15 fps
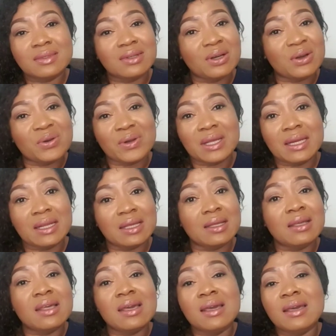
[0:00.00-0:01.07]
already,
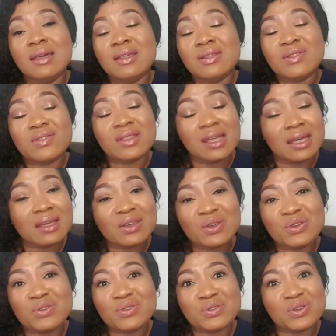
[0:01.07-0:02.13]

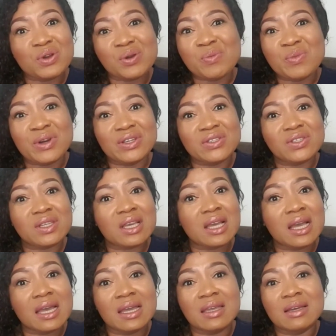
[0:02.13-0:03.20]
thank you so much.
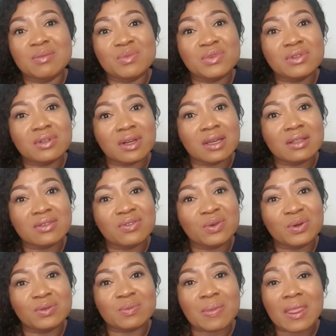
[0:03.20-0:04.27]
I am
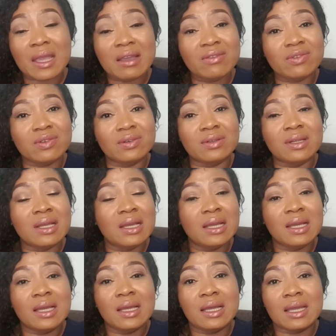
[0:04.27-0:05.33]
grateful. Even
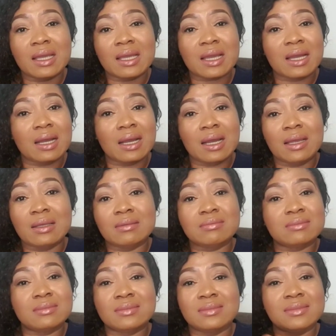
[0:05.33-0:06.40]
like I
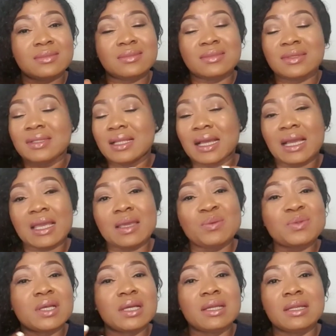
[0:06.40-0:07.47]

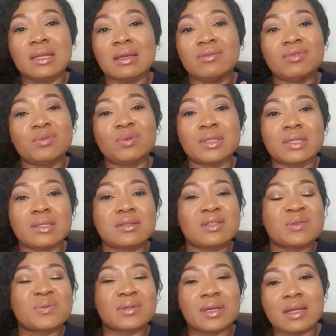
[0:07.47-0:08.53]
keep telling everybody
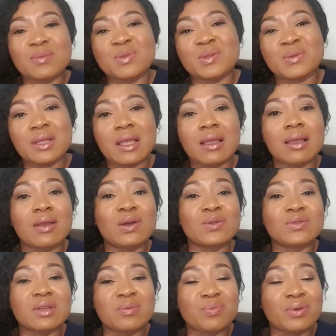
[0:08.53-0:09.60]
subscribe. So it
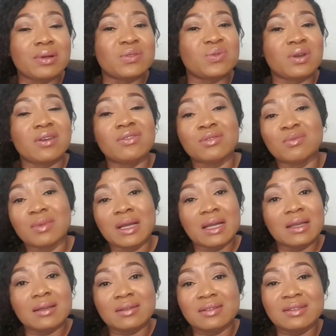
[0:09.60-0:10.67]
got to a point where even
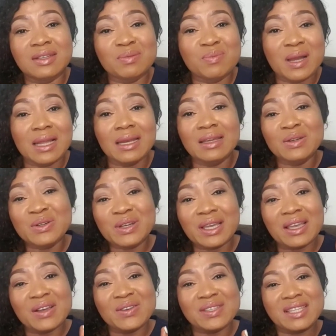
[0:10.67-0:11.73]
my little
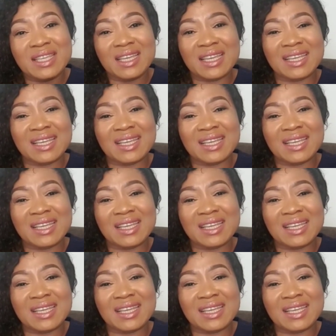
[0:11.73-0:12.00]
girls,